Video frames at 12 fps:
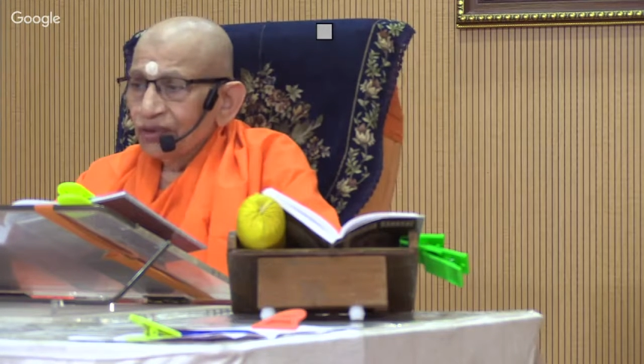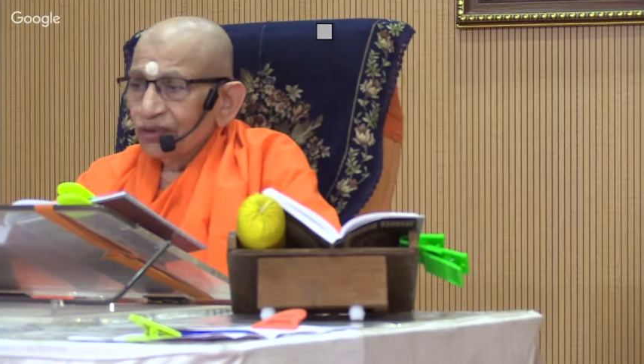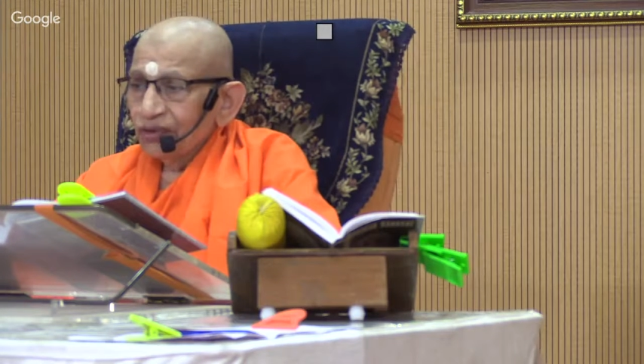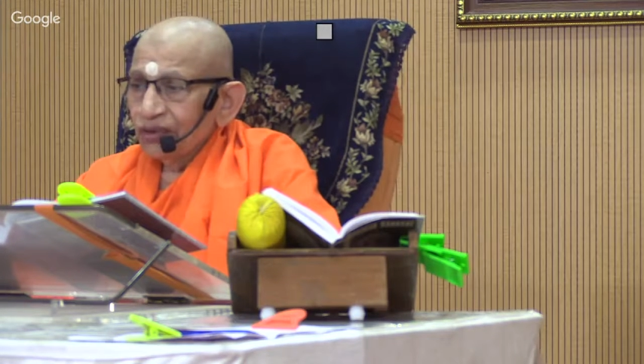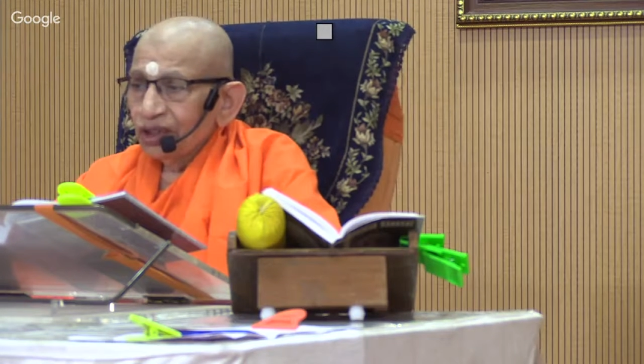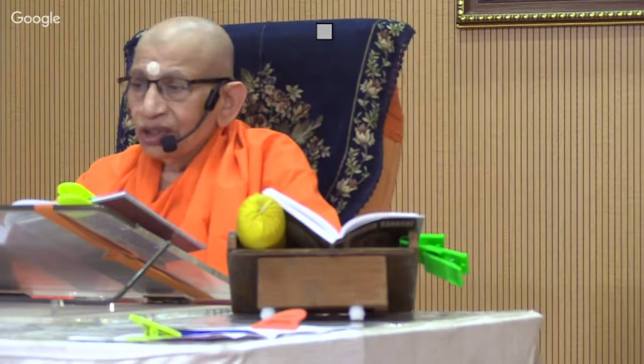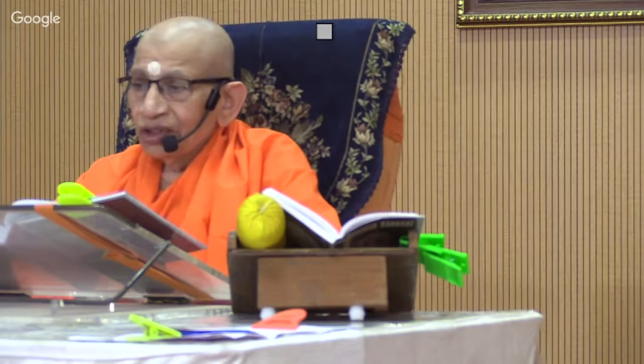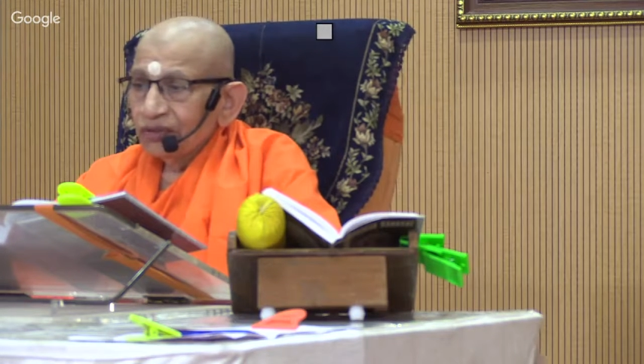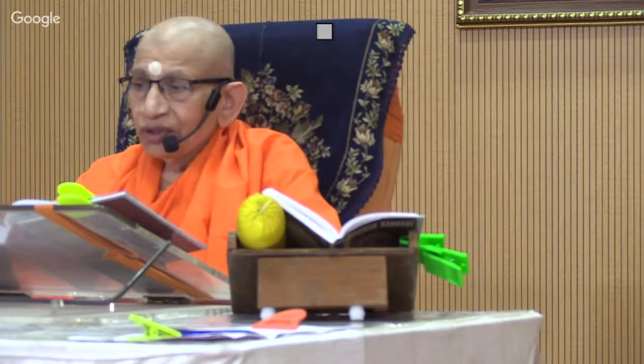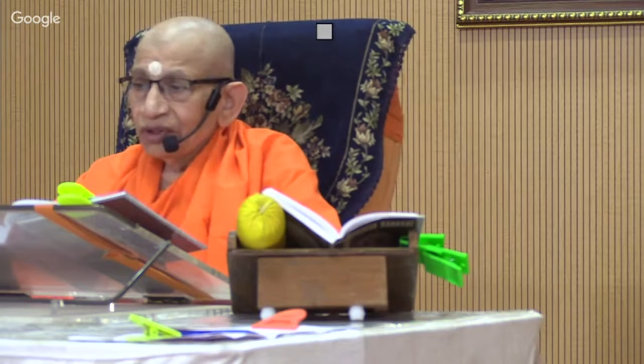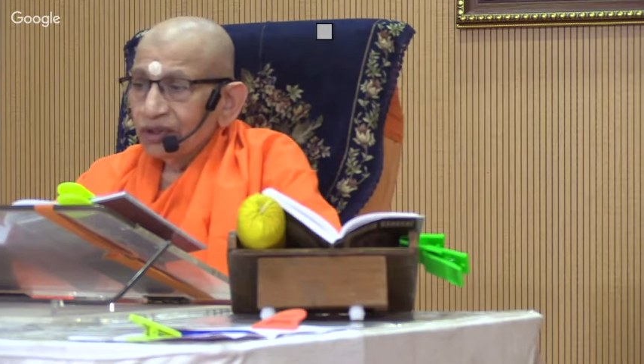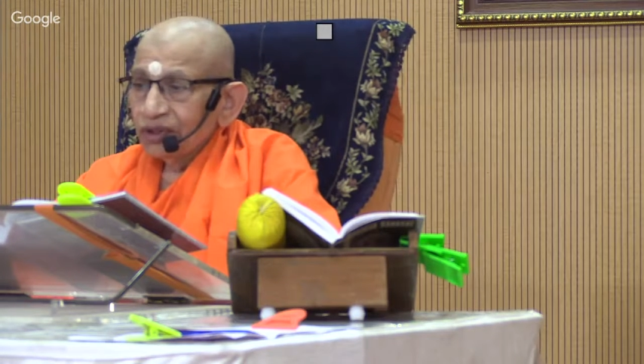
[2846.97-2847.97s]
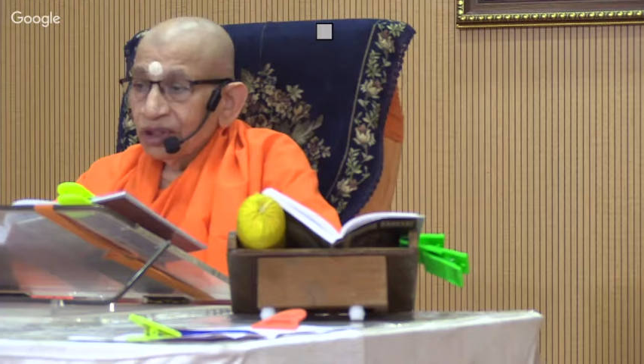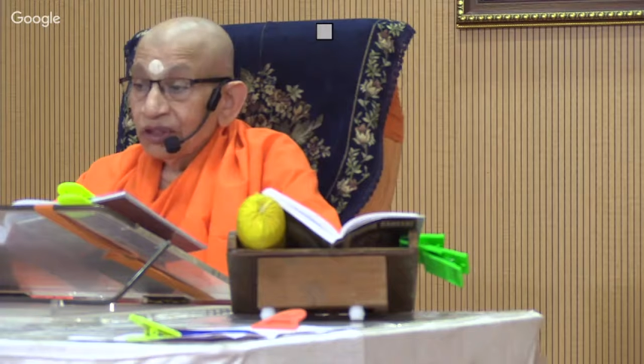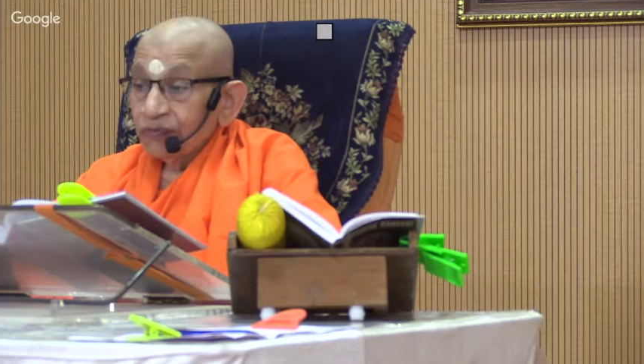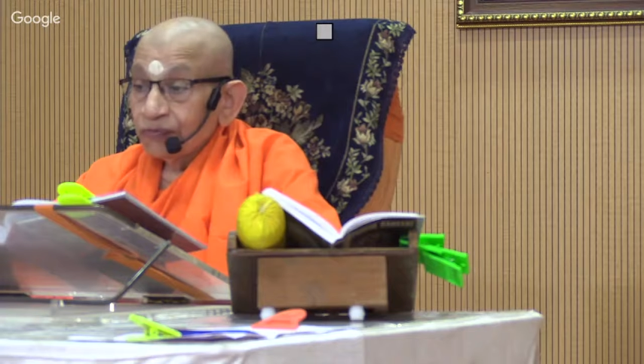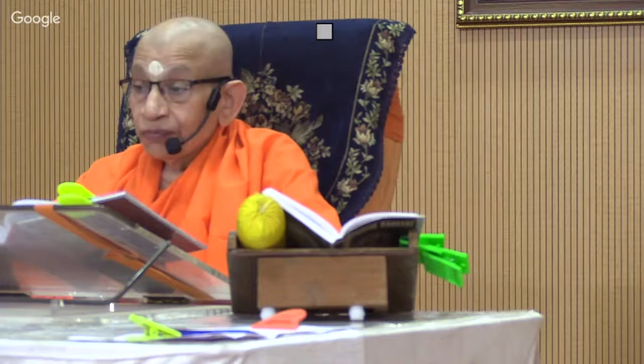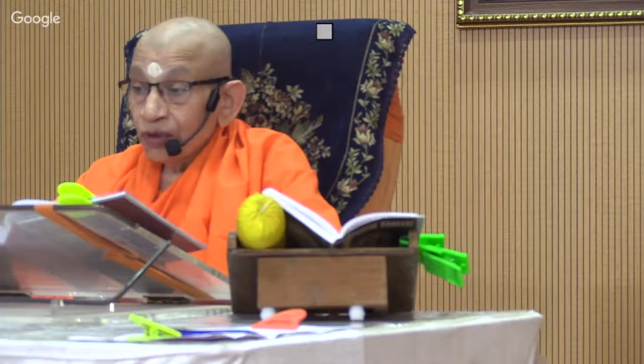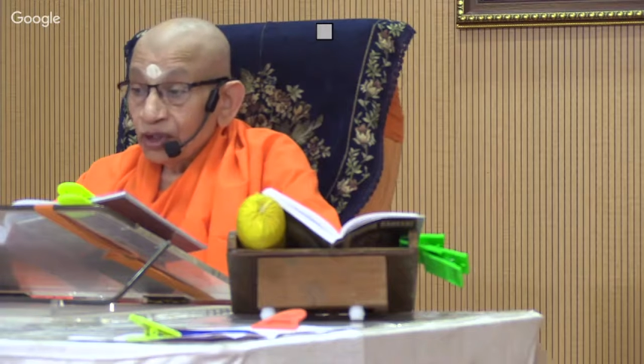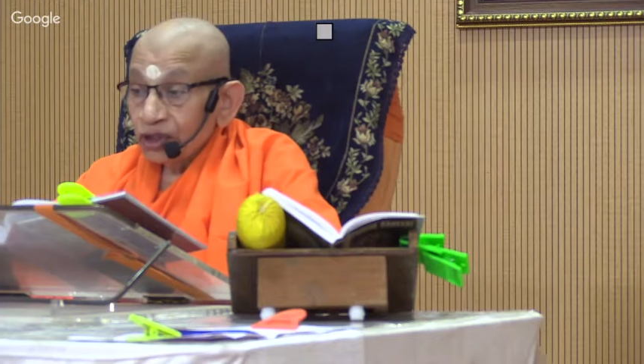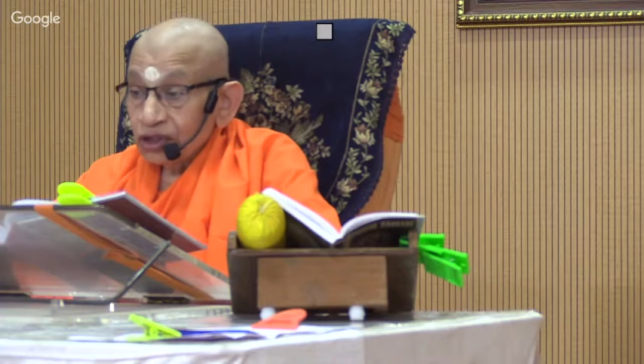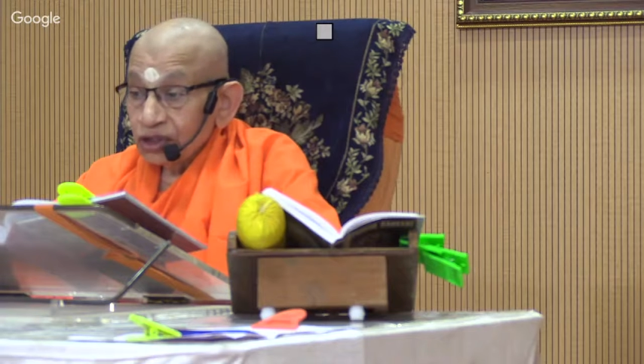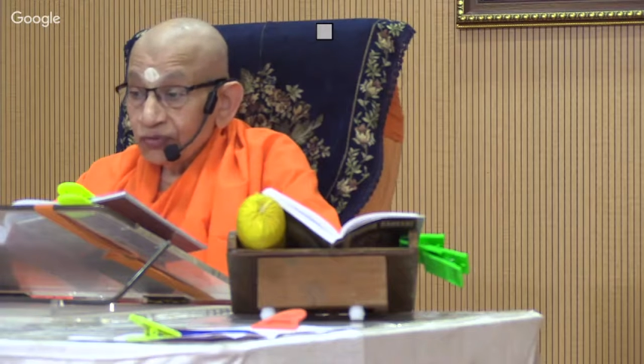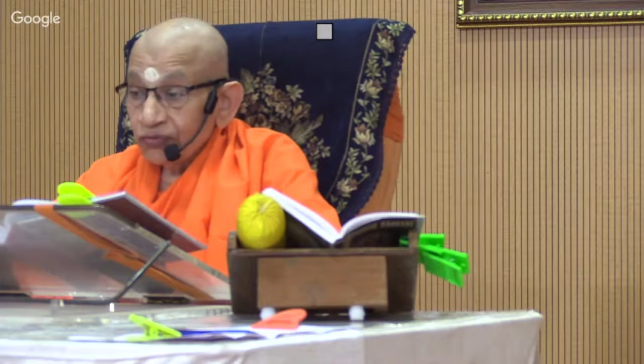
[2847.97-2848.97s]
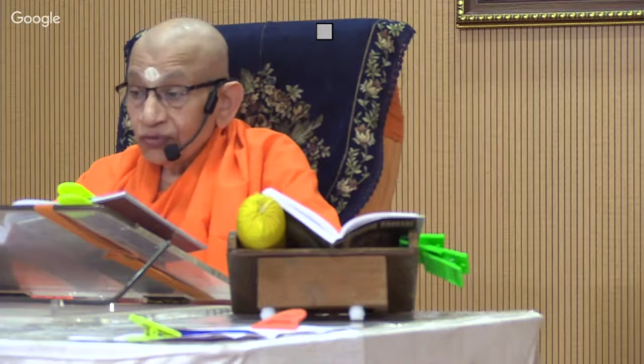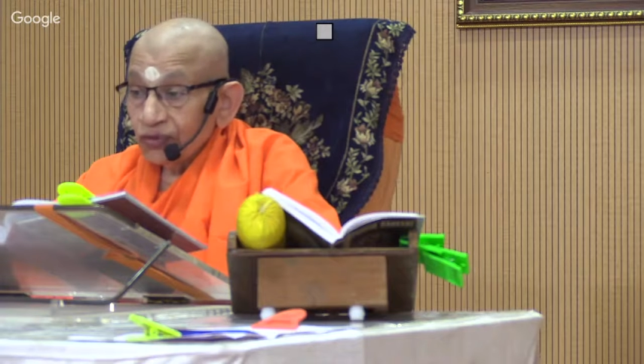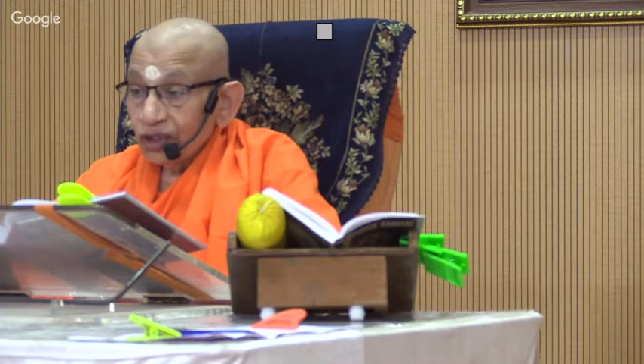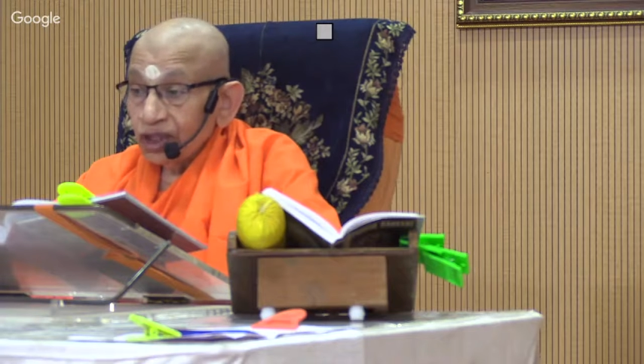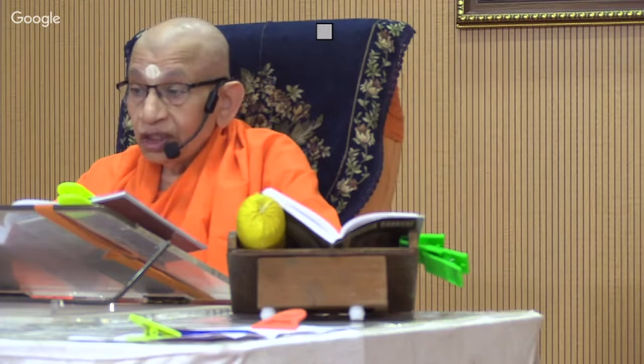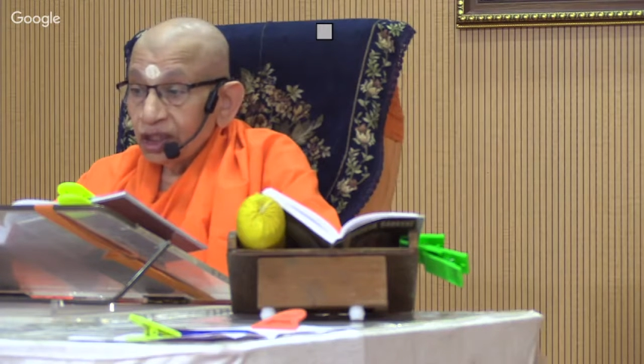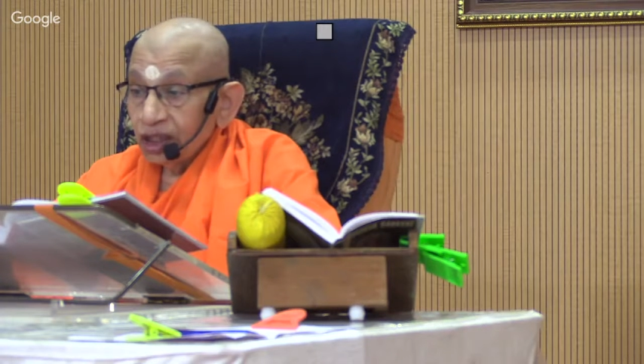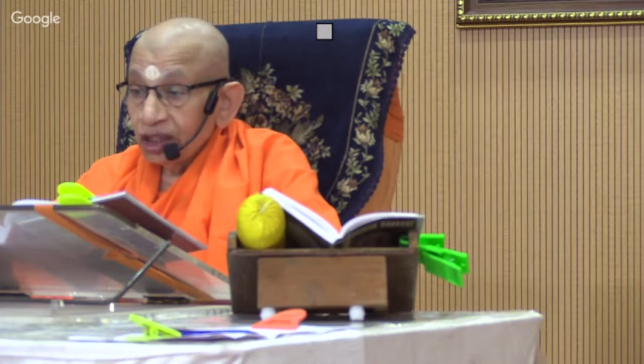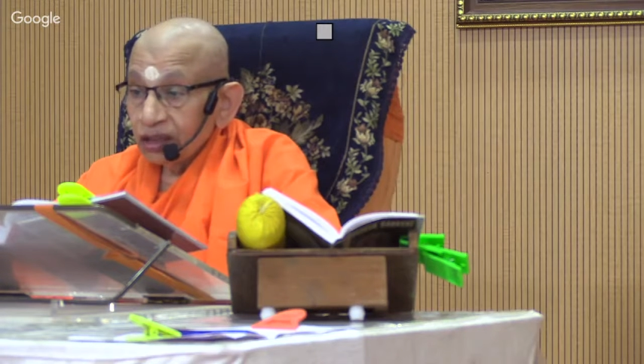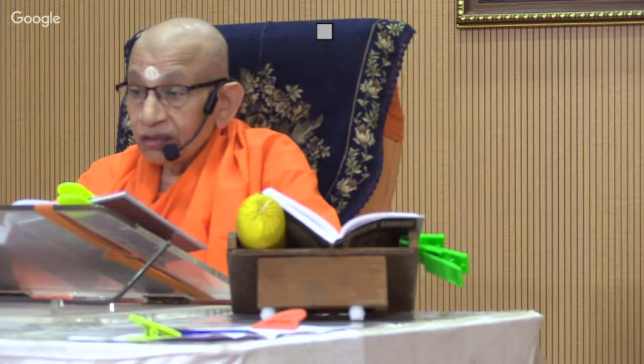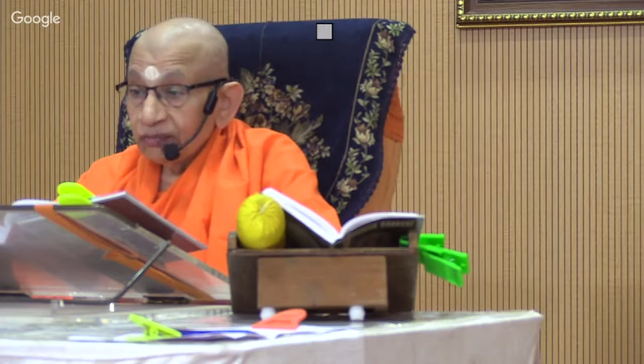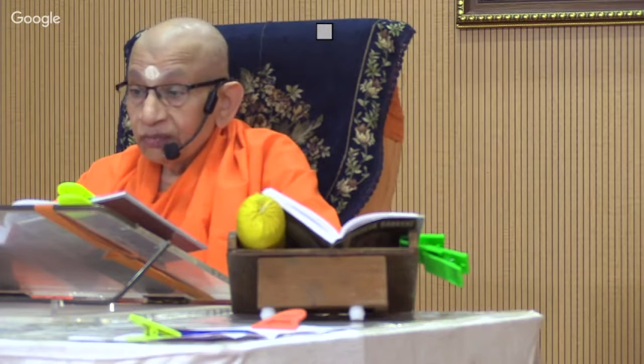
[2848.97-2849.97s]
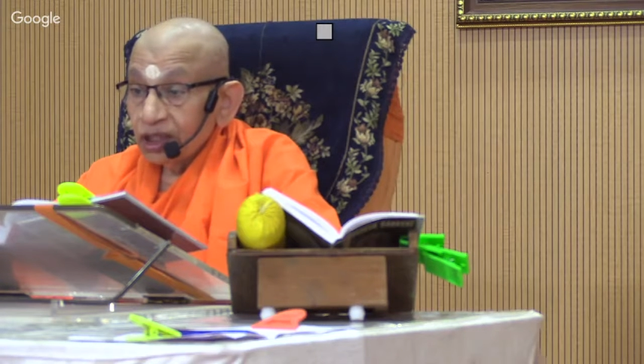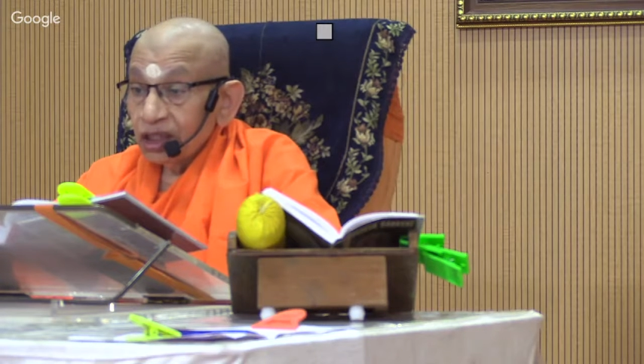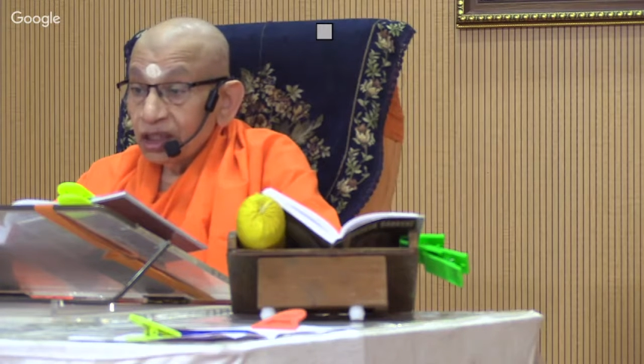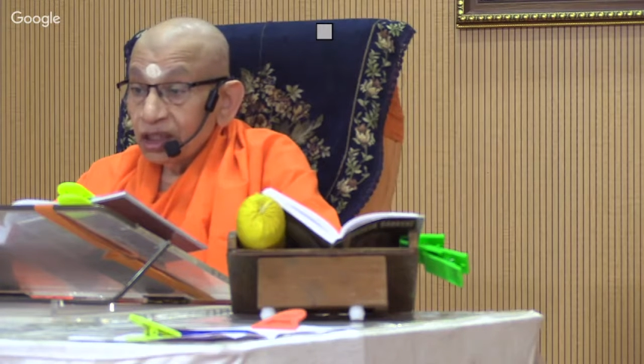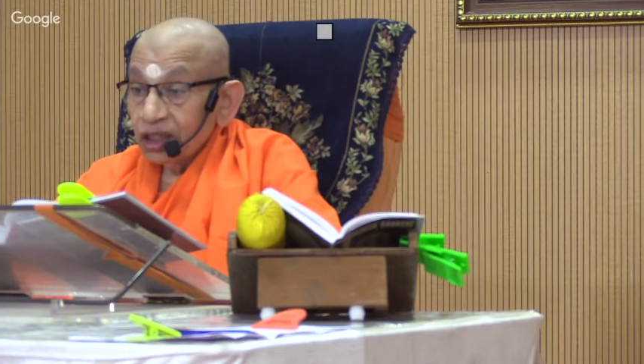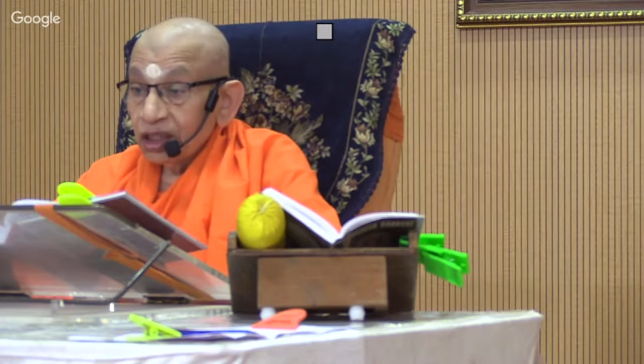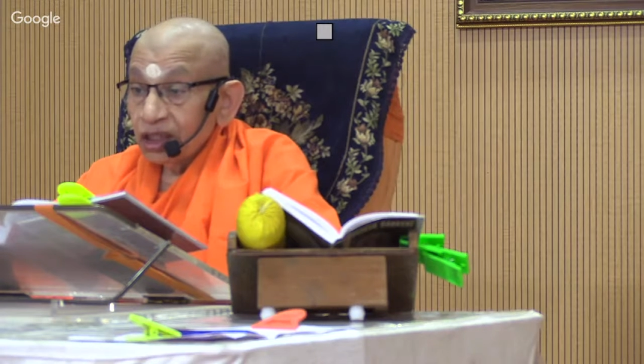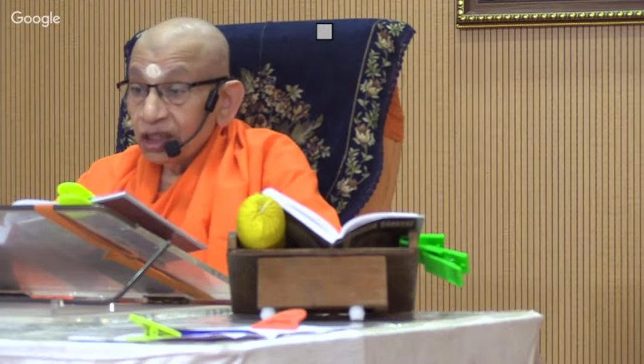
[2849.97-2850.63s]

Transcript: For knowing that process of knowing the Atma